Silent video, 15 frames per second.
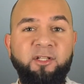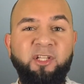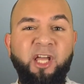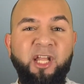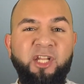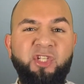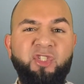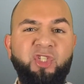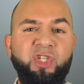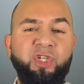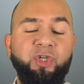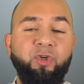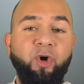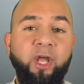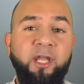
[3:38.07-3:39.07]
That is the
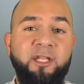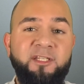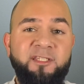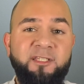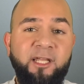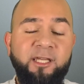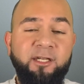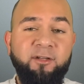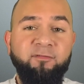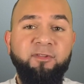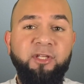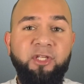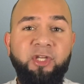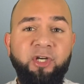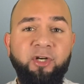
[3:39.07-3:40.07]
greatest night of
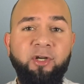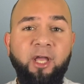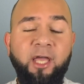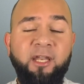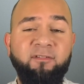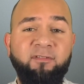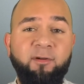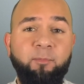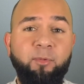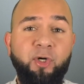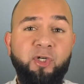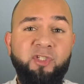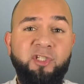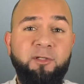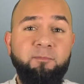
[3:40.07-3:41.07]
the year. And if a
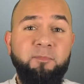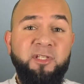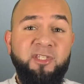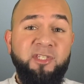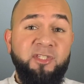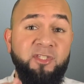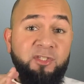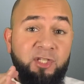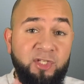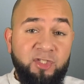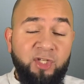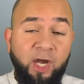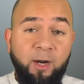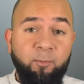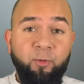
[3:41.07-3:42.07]
person misses
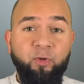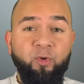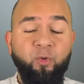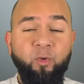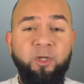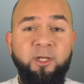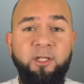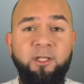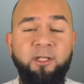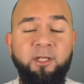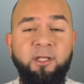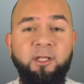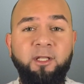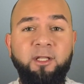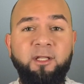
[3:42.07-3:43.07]
this opportunity,
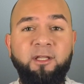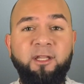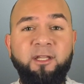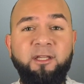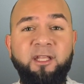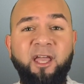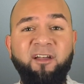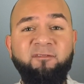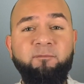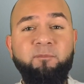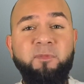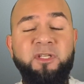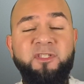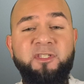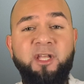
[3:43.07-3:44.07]
then they have
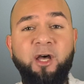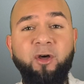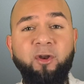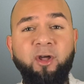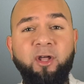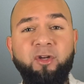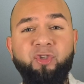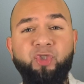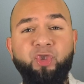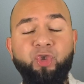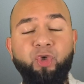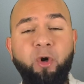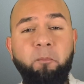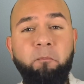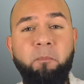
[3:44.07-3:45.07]
missed out on
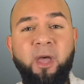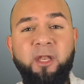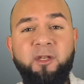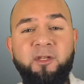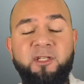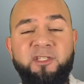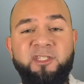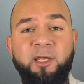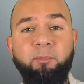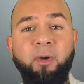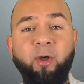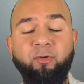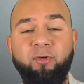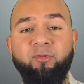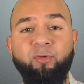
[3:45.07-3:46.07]
tremendous
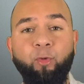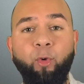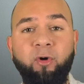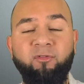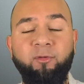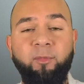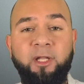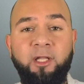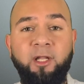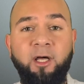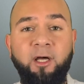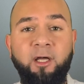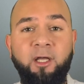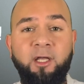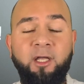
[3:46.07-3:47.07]
amount of reward from
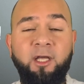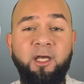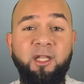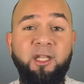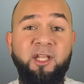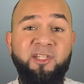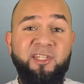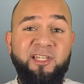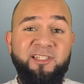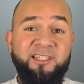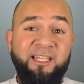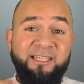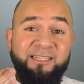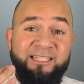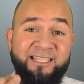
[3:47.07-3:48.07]
Allah. Allah says
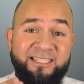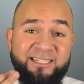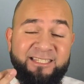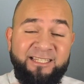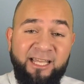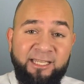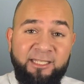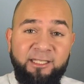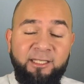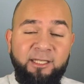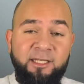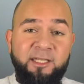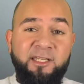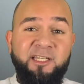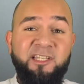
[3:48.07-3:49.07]
that this night
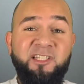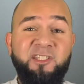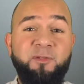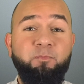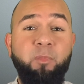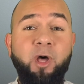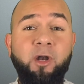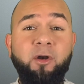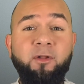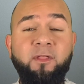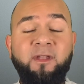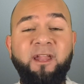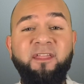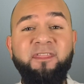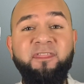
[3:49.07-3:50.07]
is better
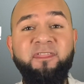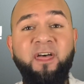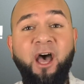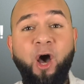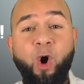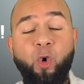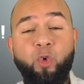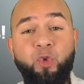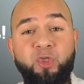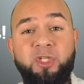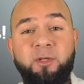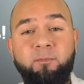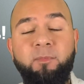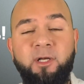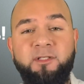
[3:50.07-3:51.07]
than a
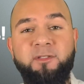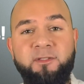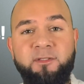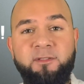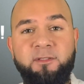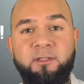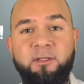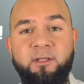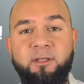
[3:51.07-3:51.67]
thousand months.